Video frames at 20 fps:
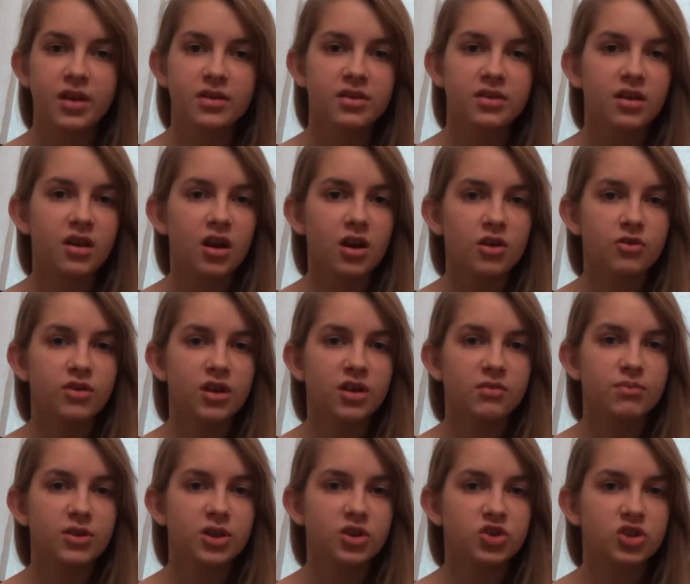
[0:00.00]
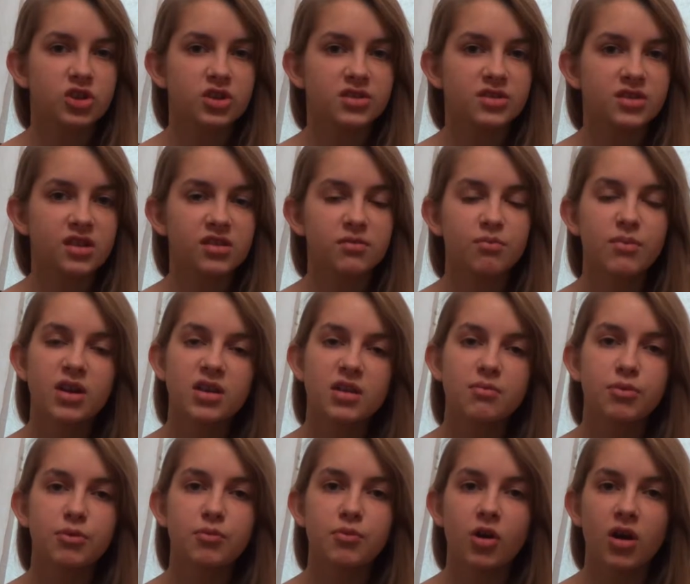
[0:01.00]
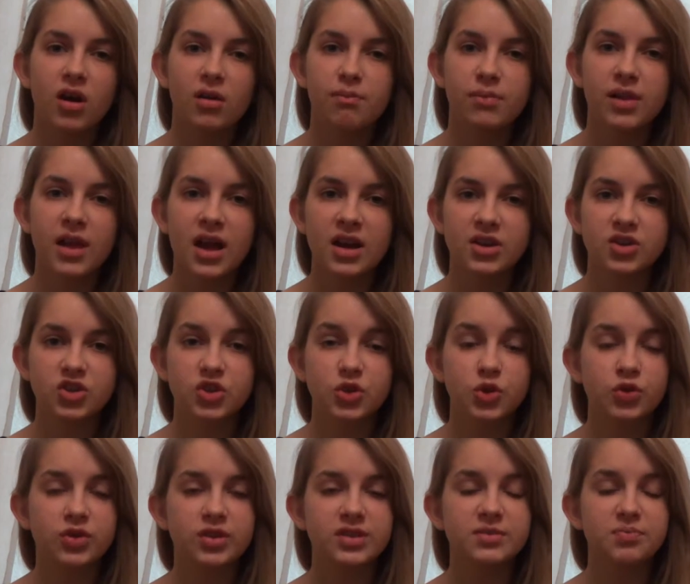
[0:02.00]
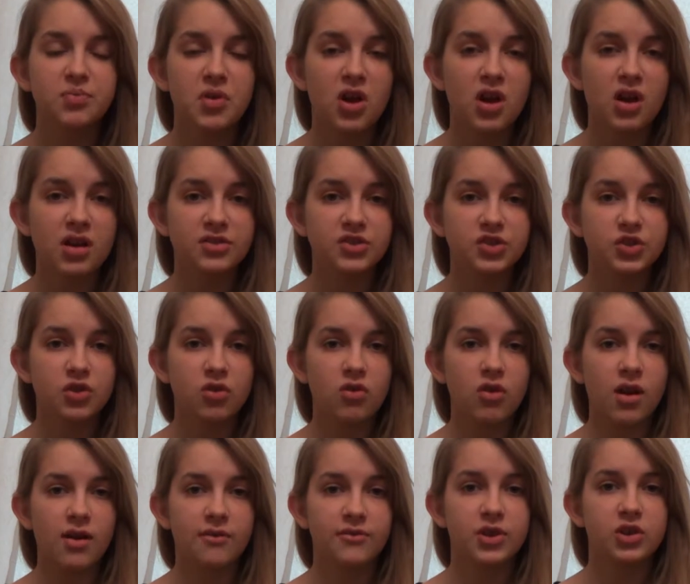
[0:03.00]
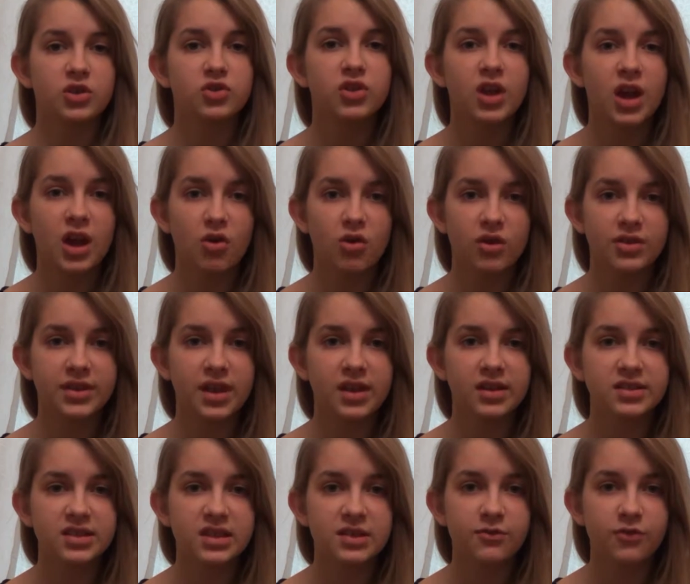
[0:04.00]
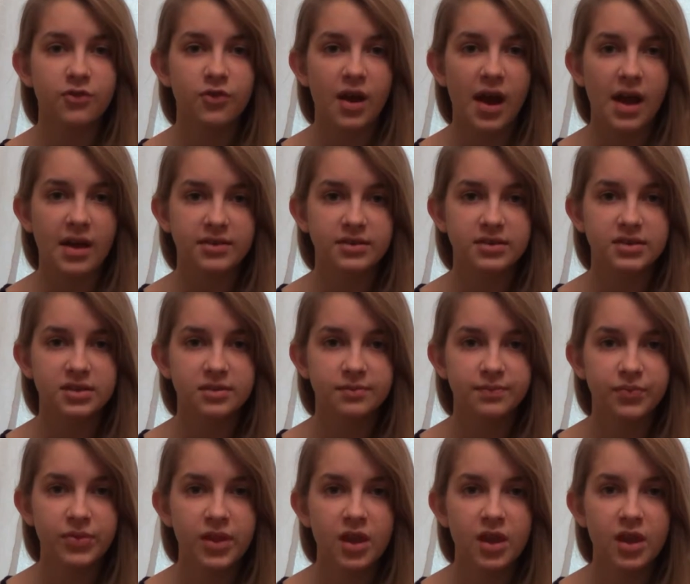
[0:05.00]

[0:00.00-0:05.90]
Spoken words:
The garden pictures that many people are plunged to despair and sorrow after terror attacks in France.